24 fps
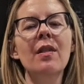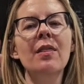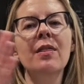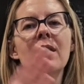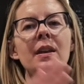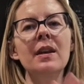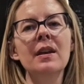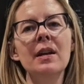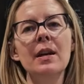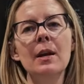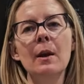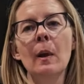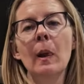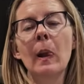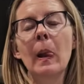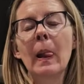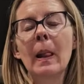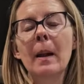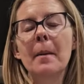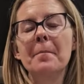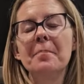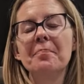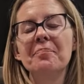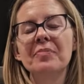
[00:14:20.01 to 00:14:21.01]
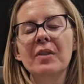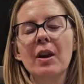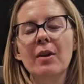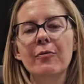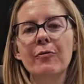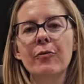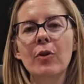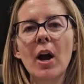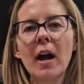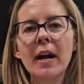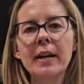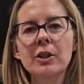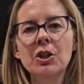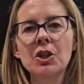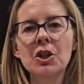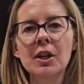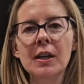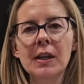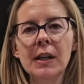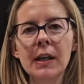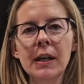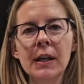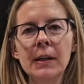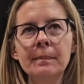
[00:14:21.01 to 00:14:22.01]
the fried
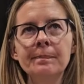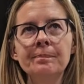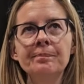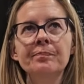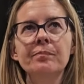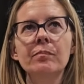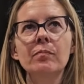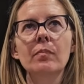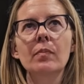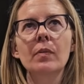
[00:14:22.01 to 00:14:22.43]
chicken,